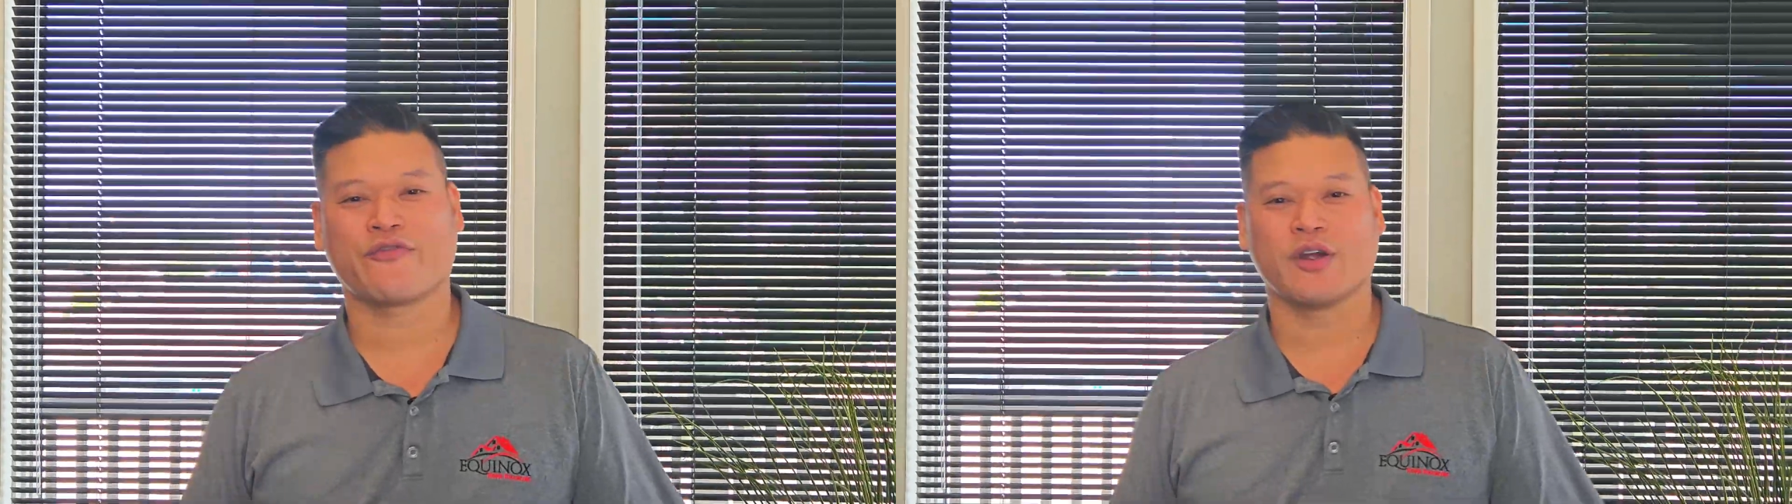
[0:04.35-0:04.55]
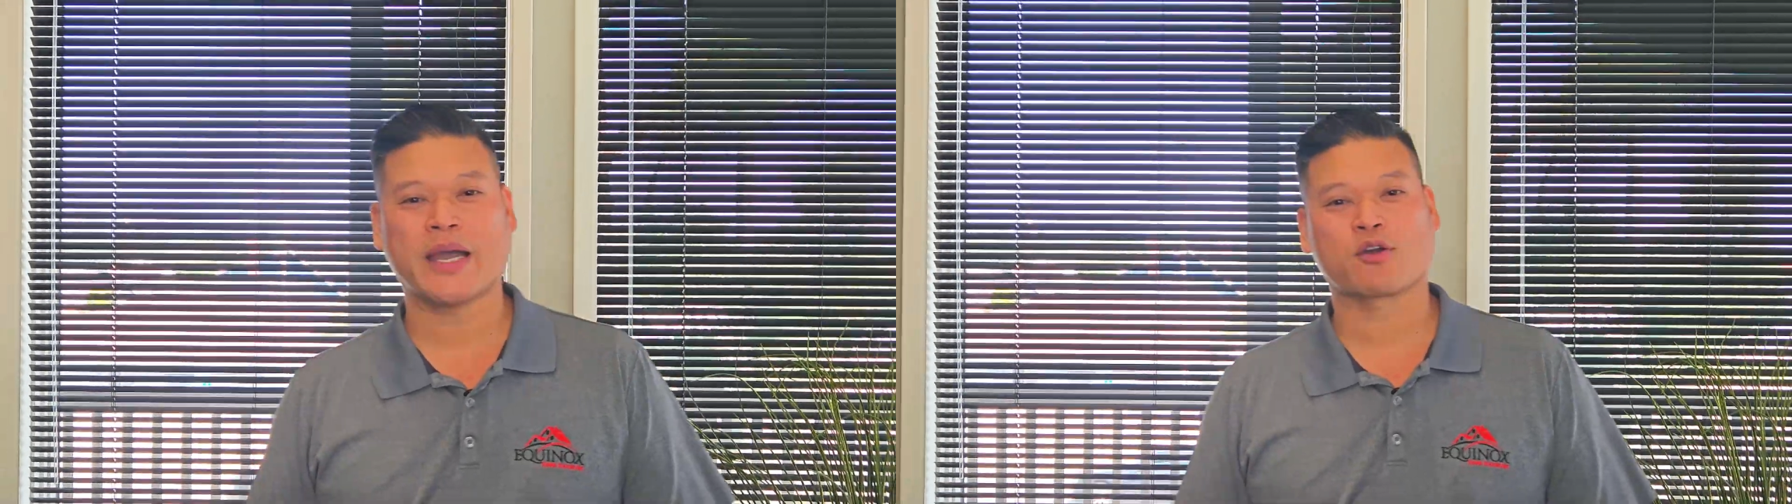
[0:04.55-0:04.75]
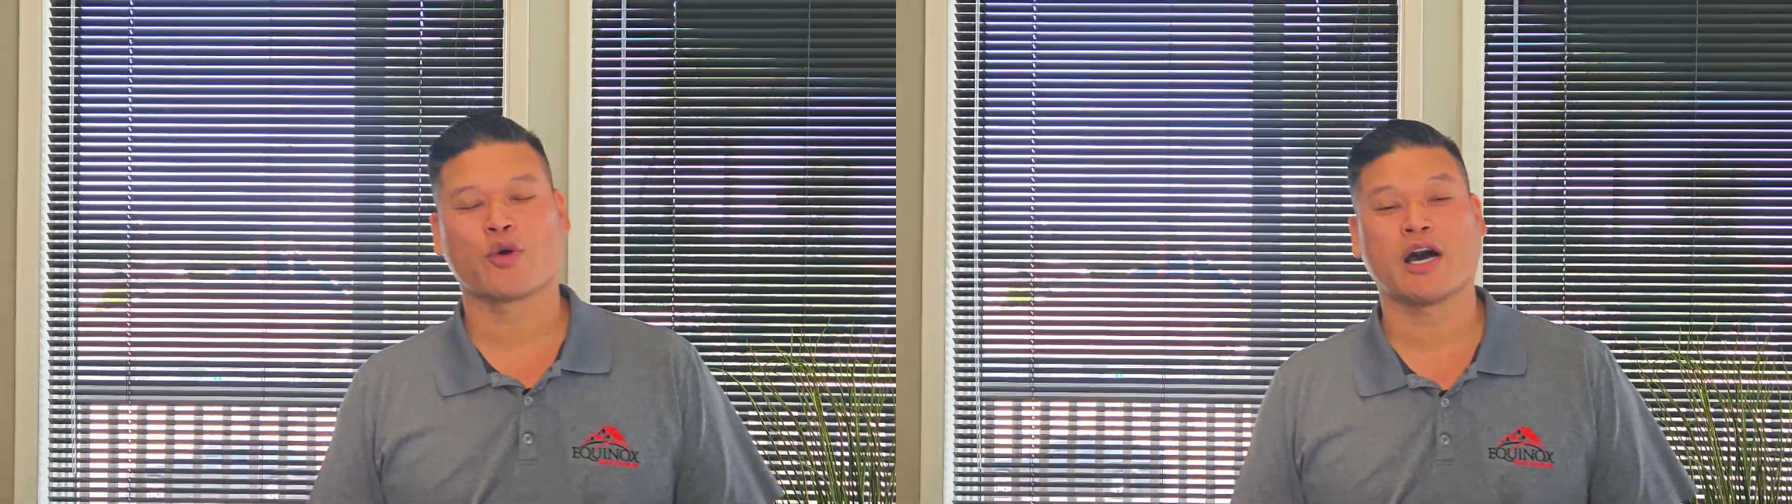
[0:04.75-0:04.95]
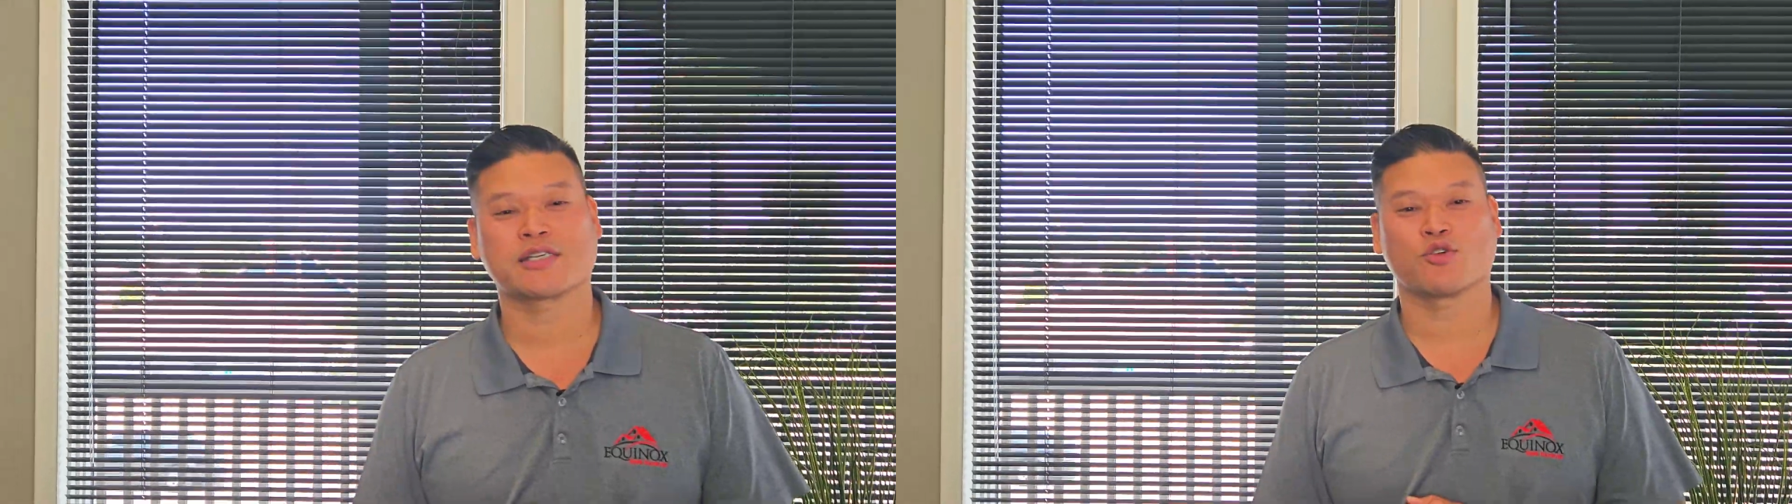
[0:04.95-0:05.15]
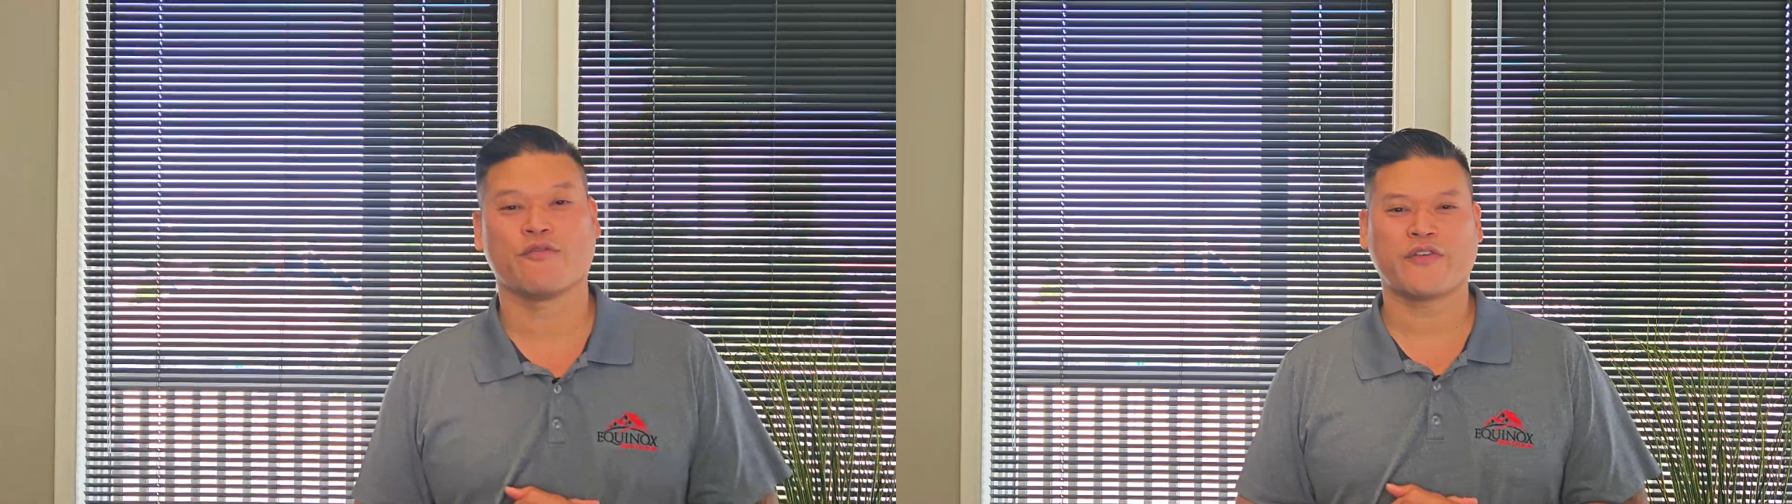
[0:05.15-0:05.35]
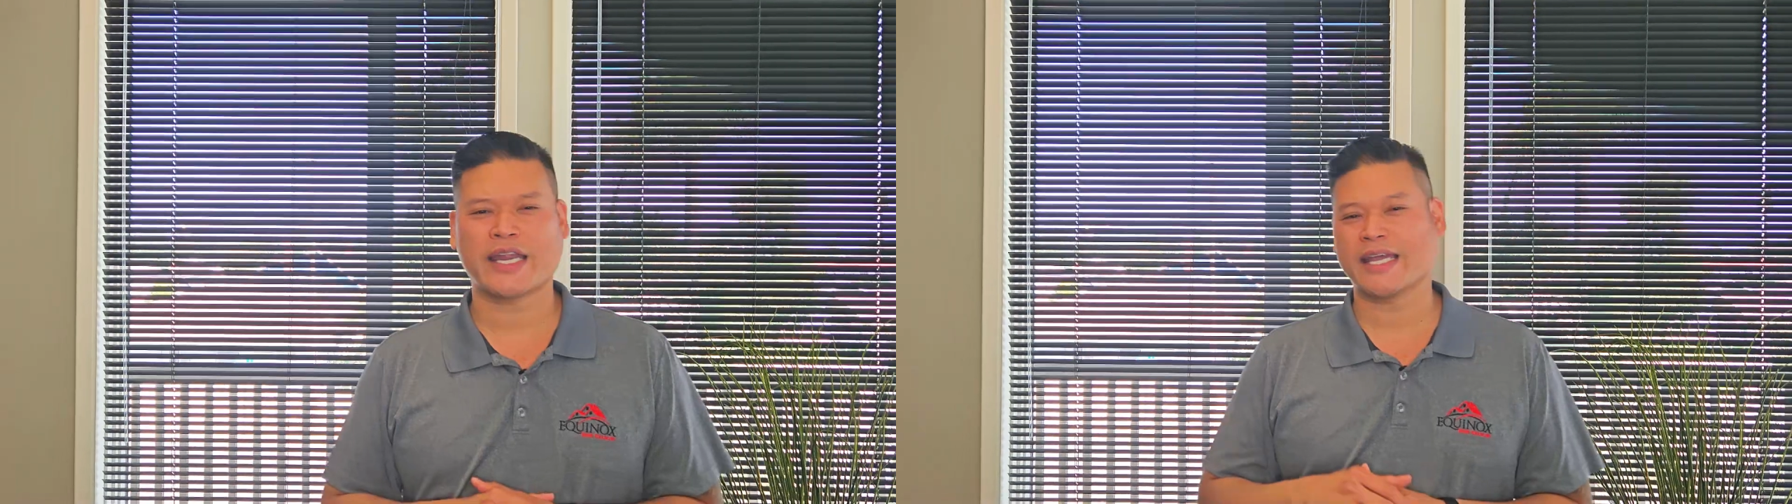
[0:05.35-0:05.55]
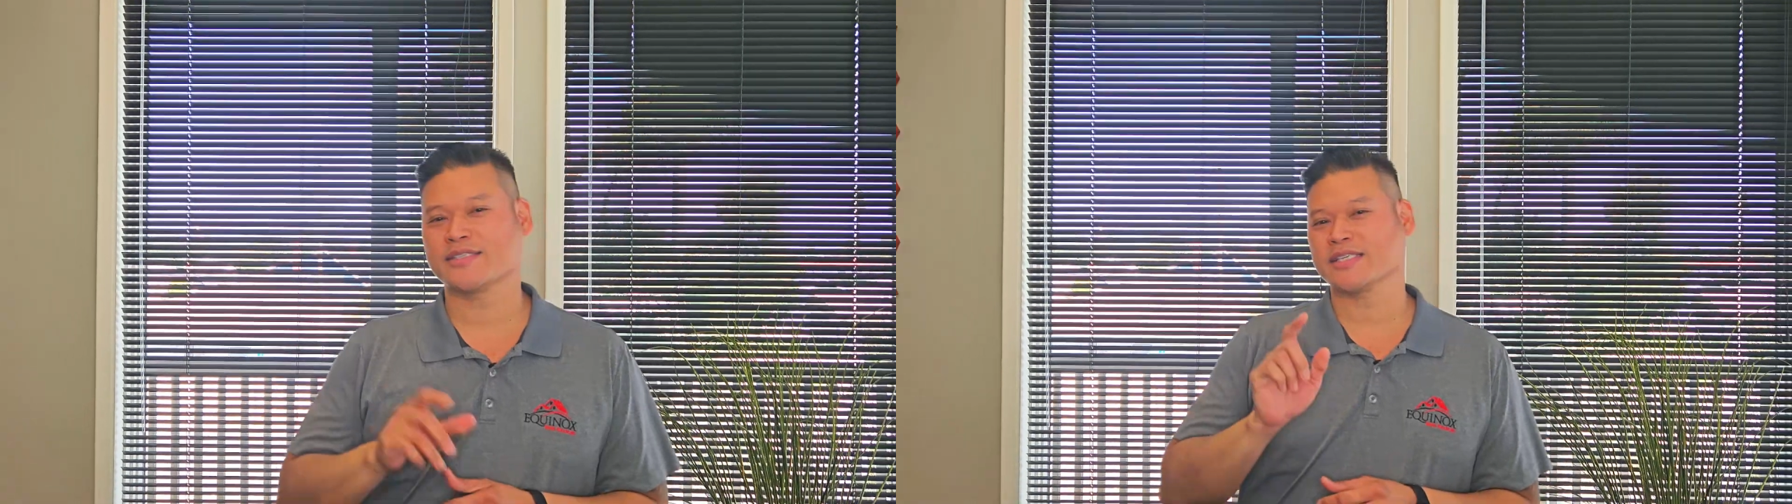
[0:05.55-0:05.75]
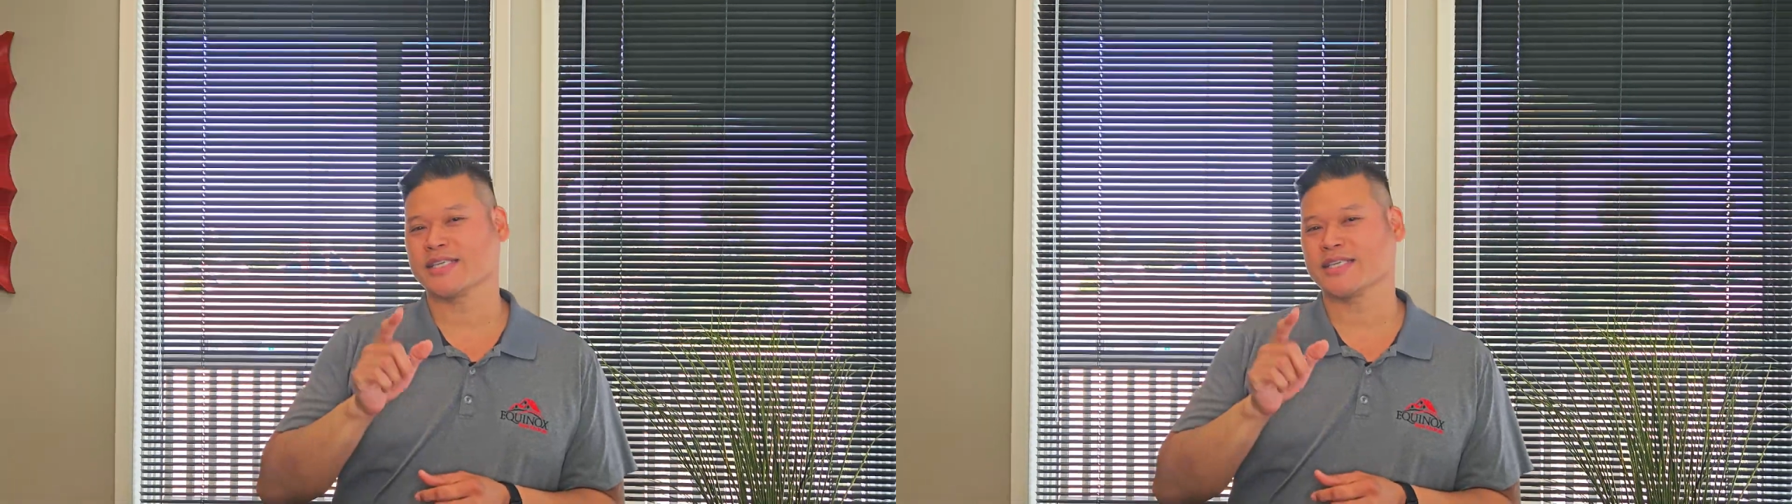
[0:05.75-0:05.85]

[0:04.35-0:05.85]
from Equinox Home Financing.